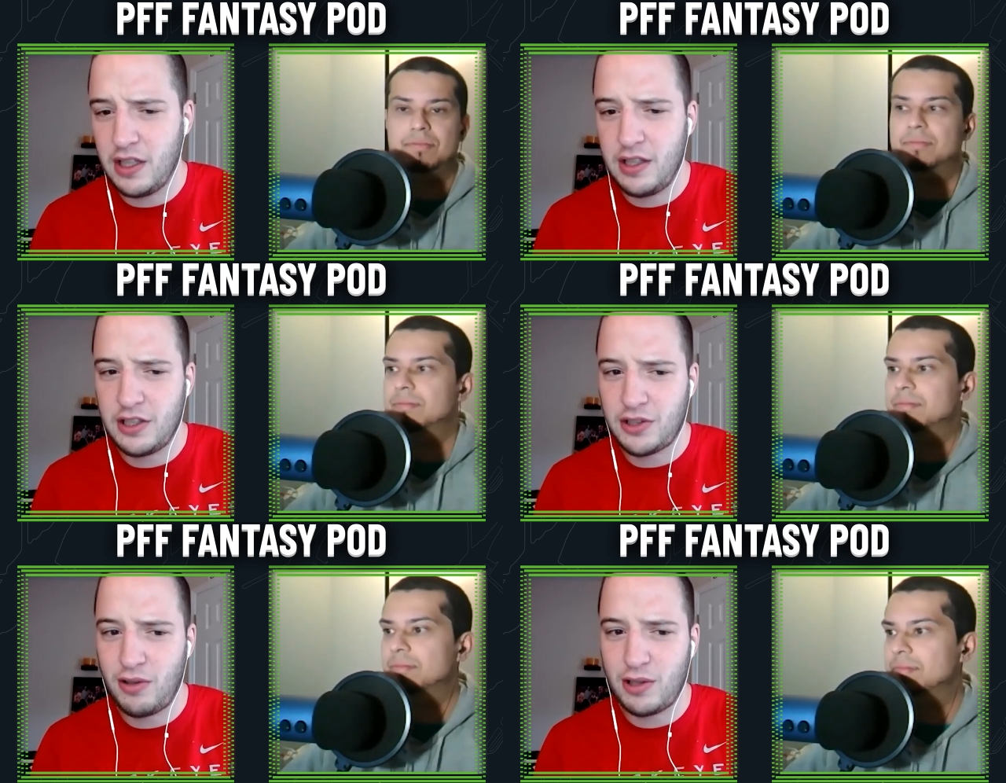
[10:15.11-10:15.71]
Speaker 1: good
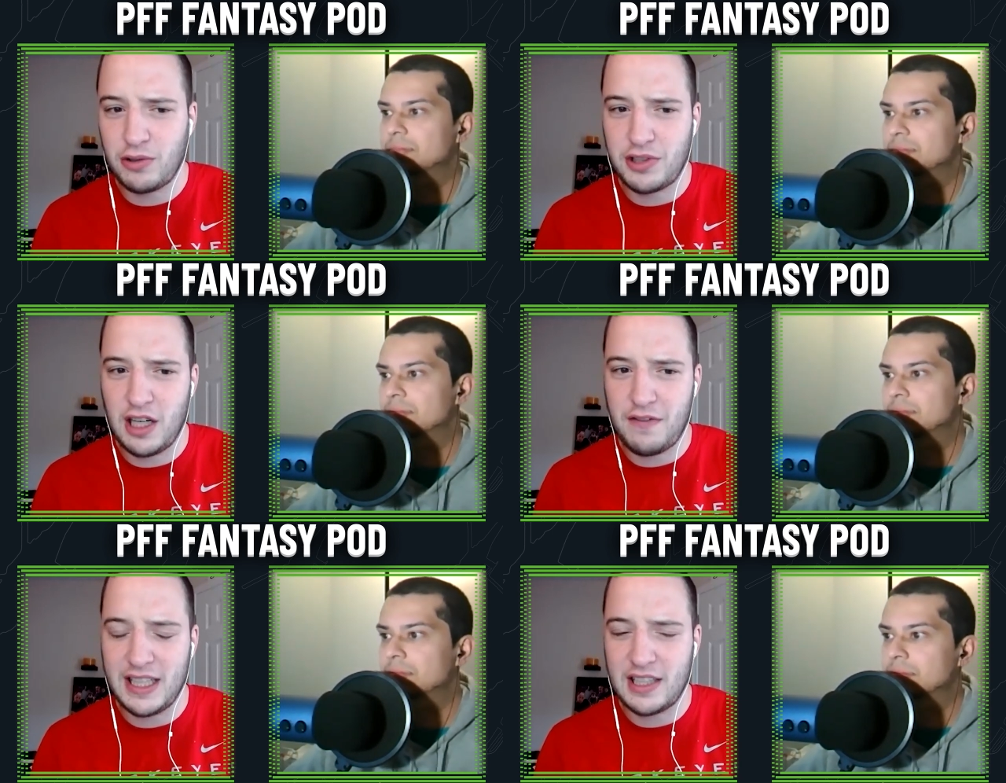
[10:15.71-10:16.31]
historical
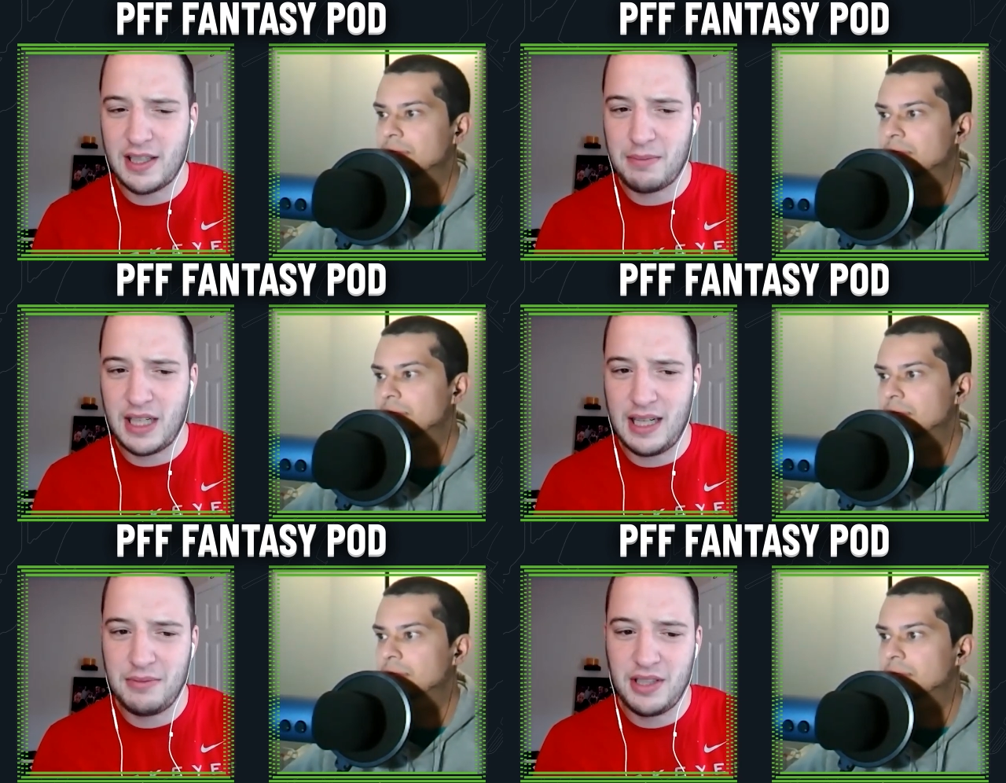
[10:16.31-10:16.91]
stuff. I think
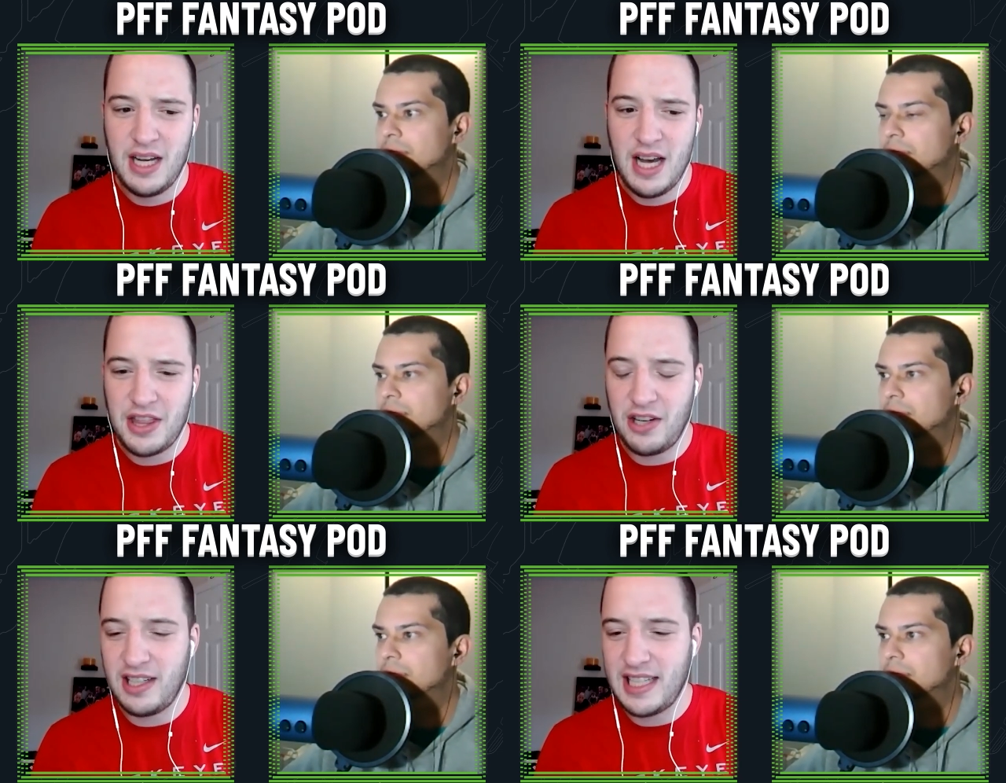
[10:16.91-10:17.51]
sometimes
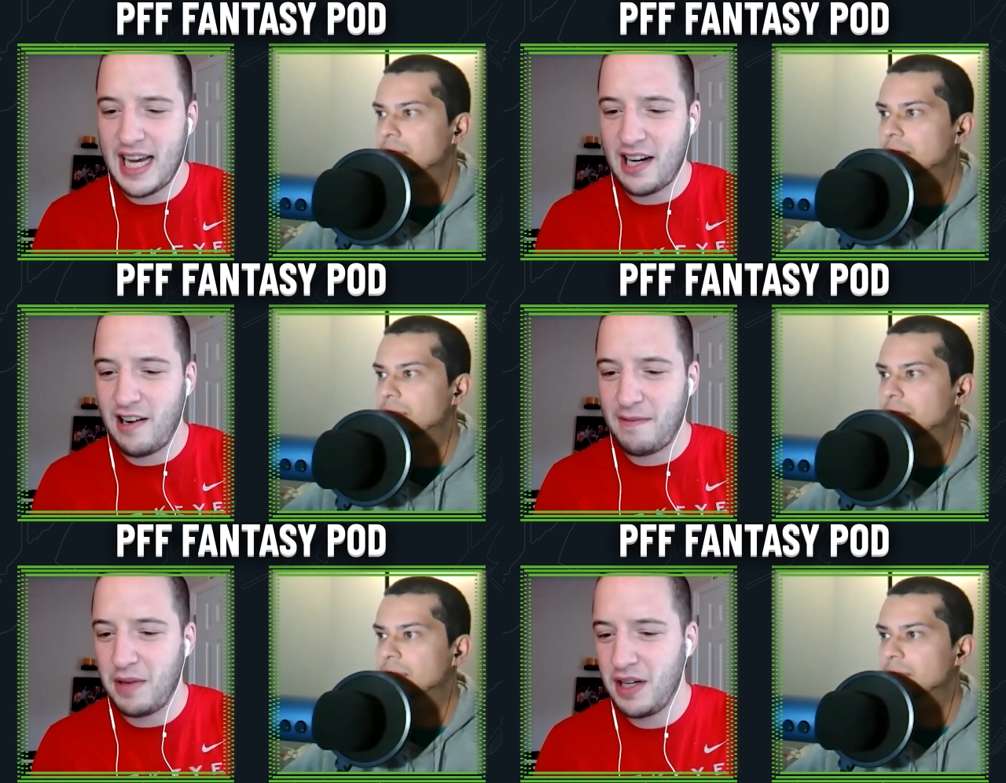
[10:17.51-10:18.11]
they're a tad
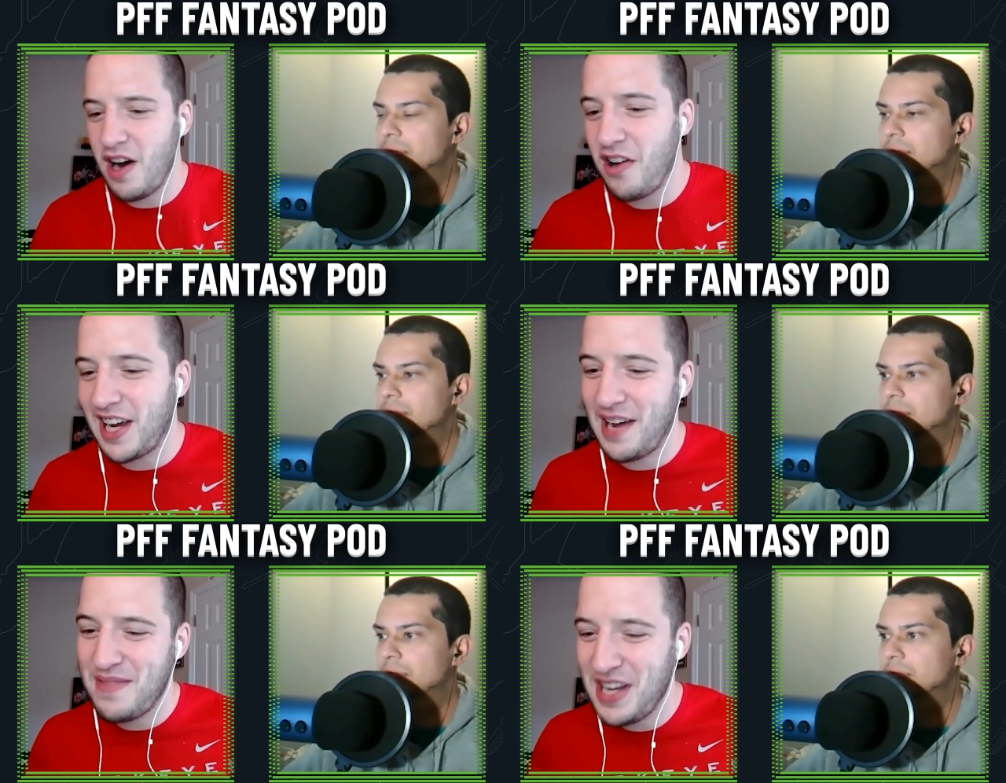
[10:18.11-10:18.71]
off, but
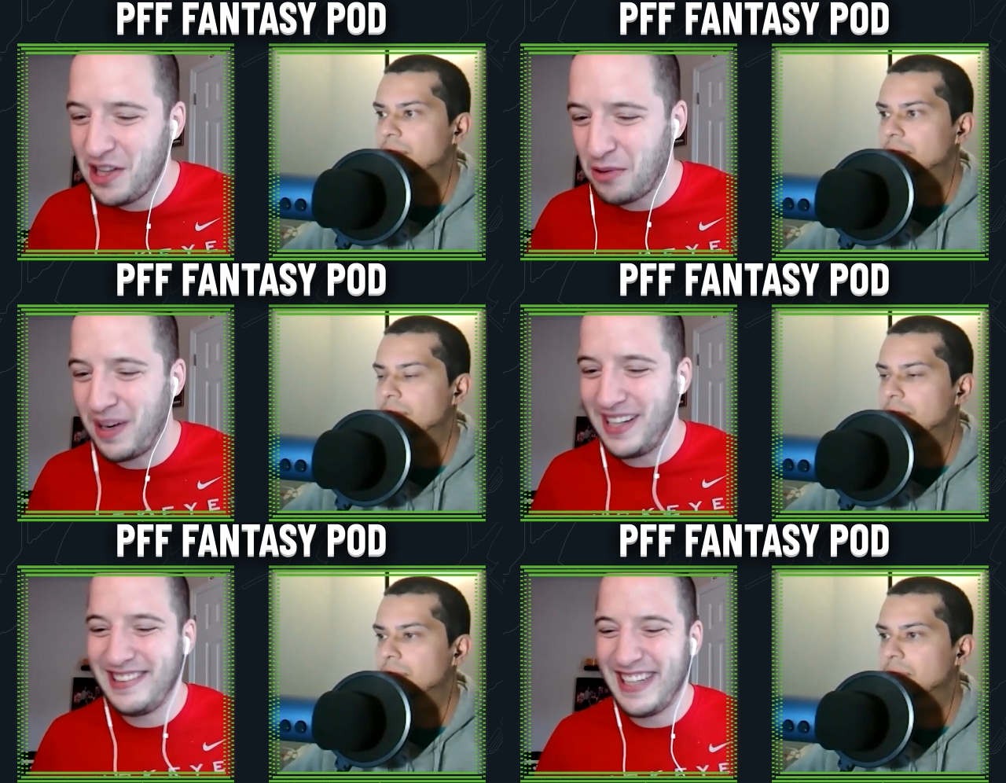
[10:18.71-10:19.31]
okay. Either way.